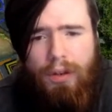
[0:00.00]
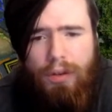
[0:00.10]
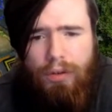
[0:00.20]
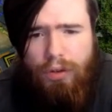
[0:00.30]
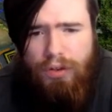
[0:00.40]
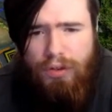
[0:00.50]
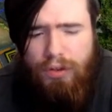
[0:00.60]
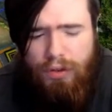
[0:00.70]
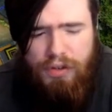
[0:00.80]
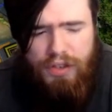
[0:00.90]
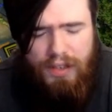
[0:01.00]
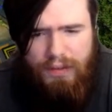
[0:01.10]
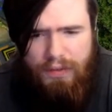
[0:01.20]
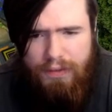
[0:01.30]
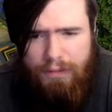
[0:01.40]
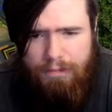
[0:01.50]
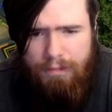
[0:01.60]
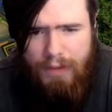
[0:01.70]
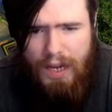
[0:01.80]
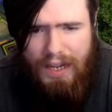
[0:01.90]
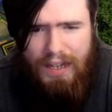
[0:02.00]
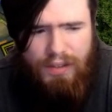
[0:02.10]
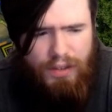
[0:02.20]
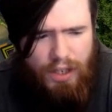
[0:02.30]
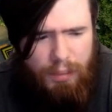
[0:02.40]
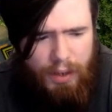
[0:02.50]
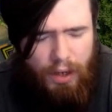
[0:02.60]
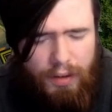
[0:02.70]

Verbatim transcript: You do you, Chief. I guess he's gonna bring